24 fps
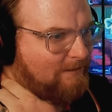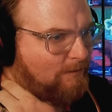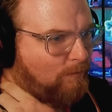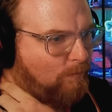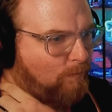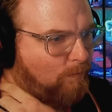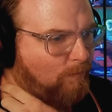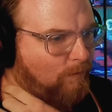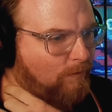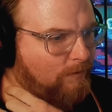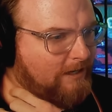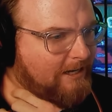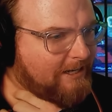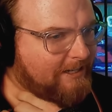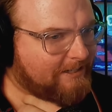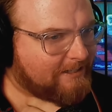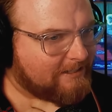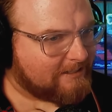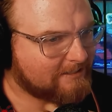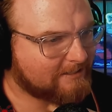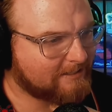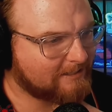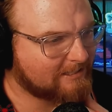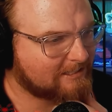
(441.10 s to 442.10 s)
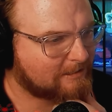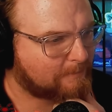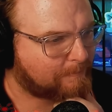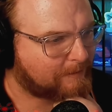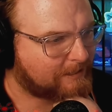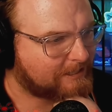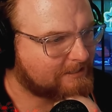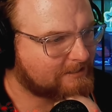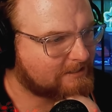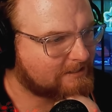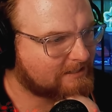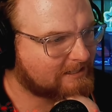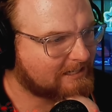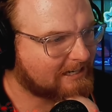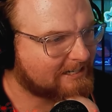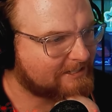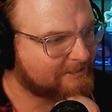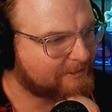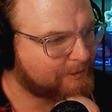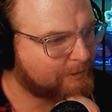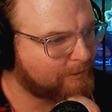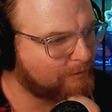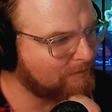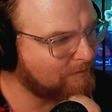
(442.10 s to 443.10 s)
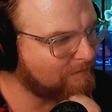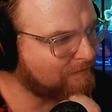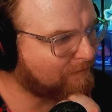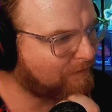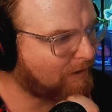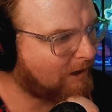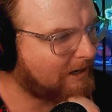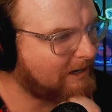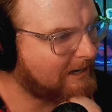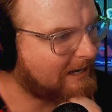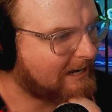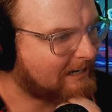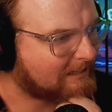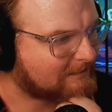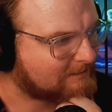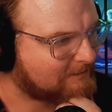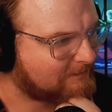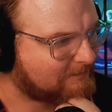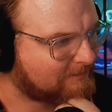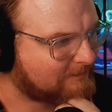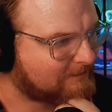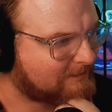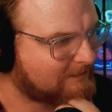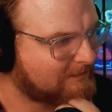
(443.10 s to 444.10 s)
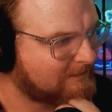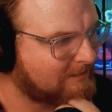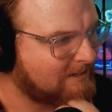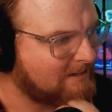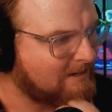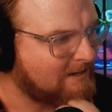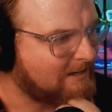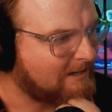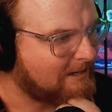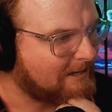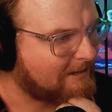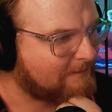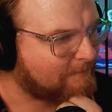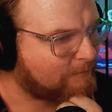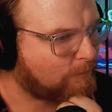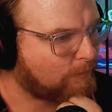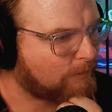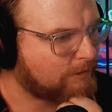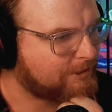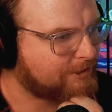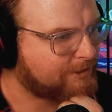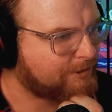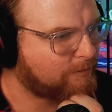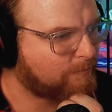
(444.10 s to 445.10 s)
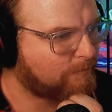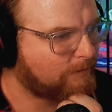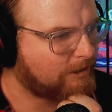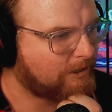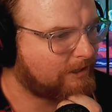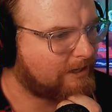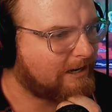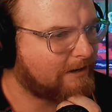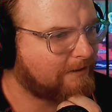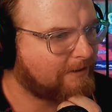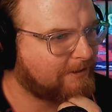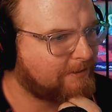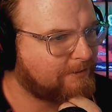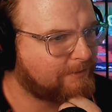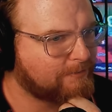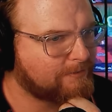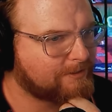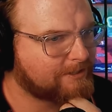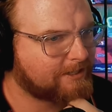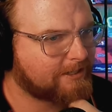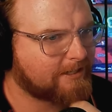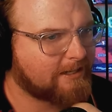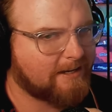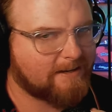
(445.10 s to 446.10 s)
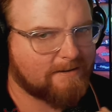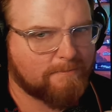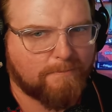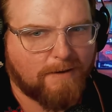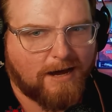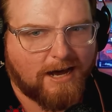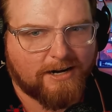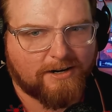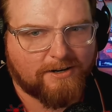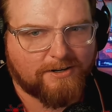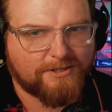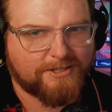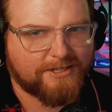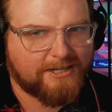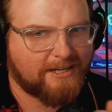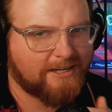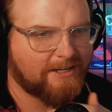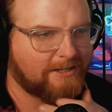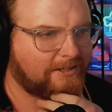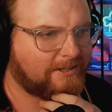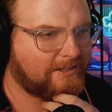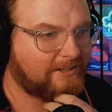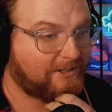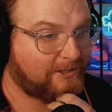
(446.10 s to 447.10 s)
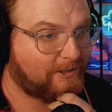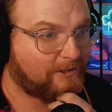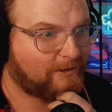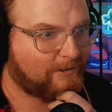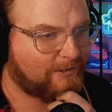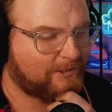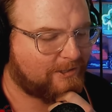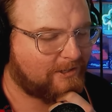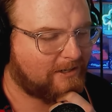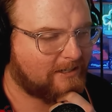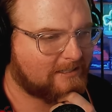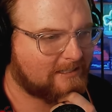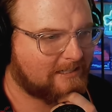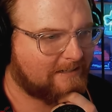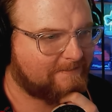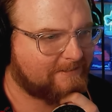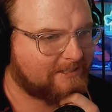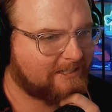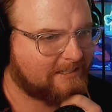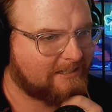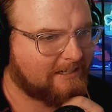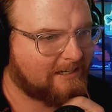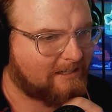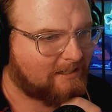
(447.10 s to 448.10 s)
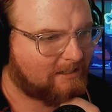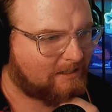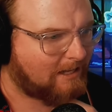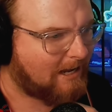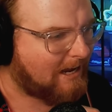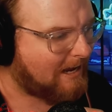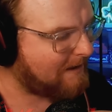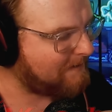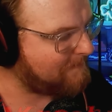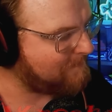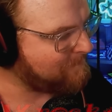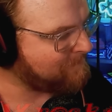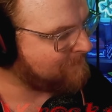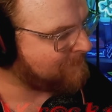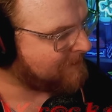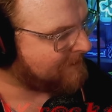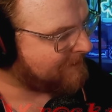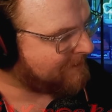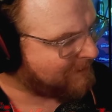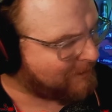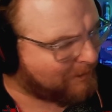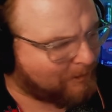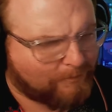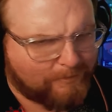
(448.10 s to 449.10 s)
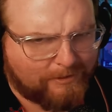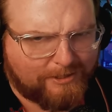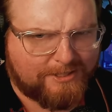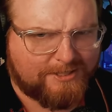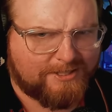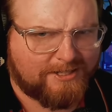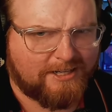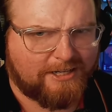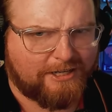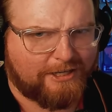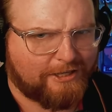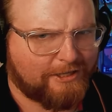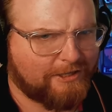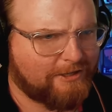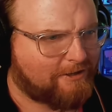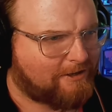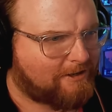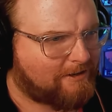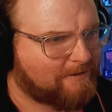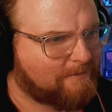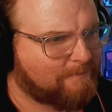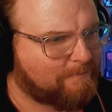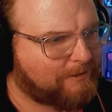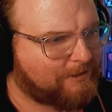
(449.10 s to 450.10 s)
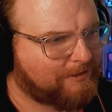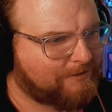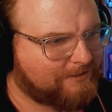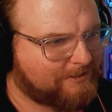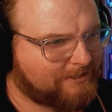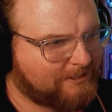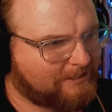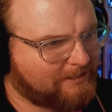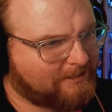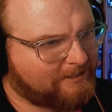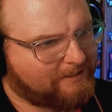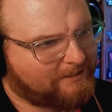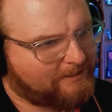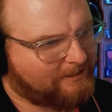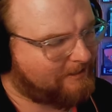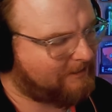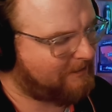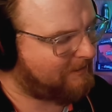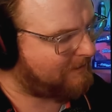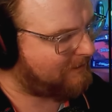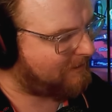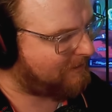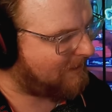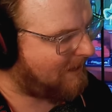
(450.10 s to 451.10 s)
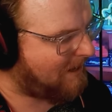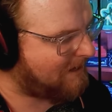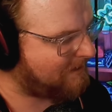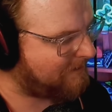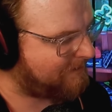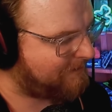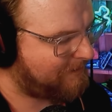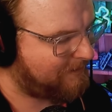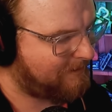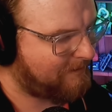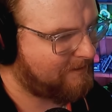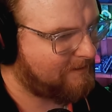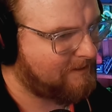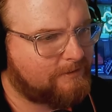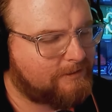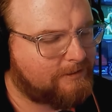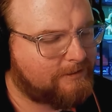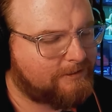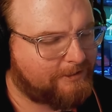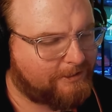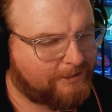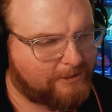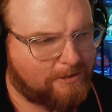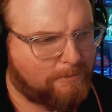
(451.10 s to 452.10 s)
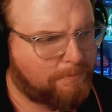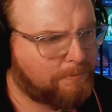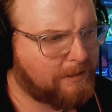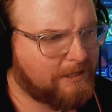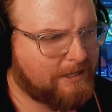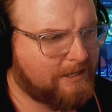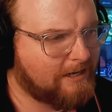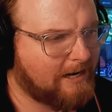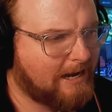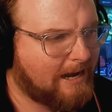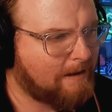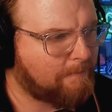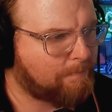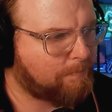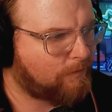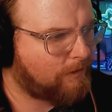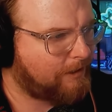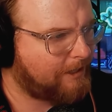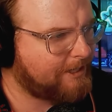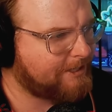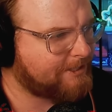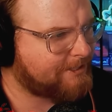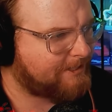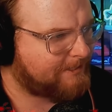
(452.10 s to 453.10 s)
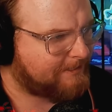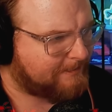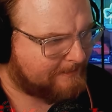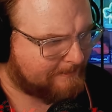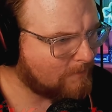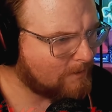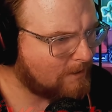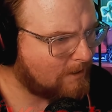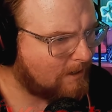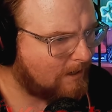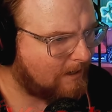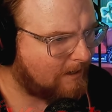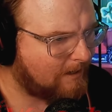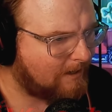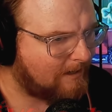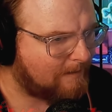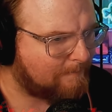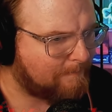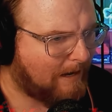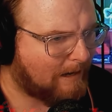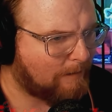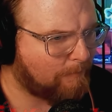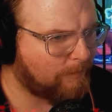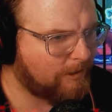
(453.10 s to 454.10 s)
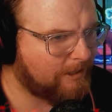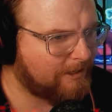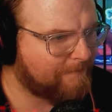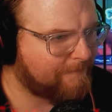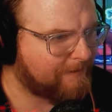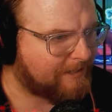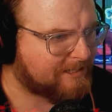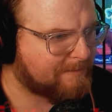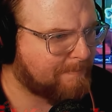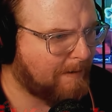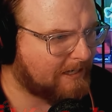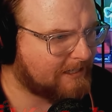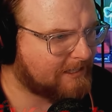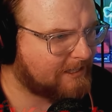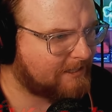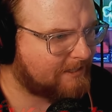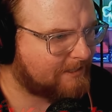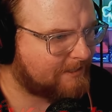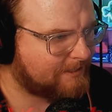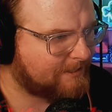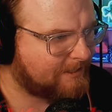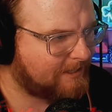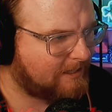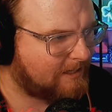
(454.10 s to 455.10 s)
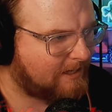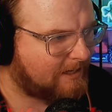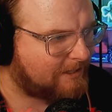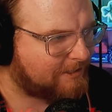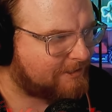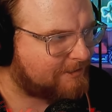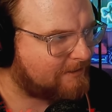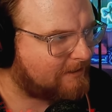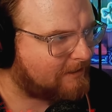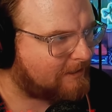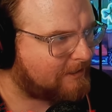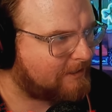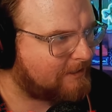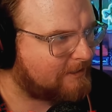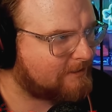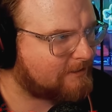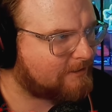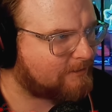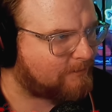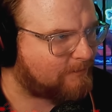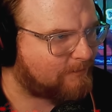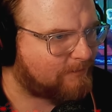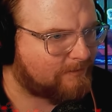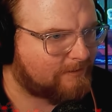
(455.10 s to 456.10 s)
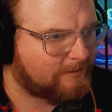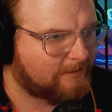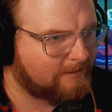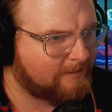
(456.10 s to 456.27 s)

Okay, this thing's a beast. It's got 2 front axles and, of course, 2 rear. Now, you do see that in modern-day Euro trucks. I've seen that a lot. You don't really see it here, but you see it in a lot of the European operations. I wouldn't have expected to see it on a truck this old.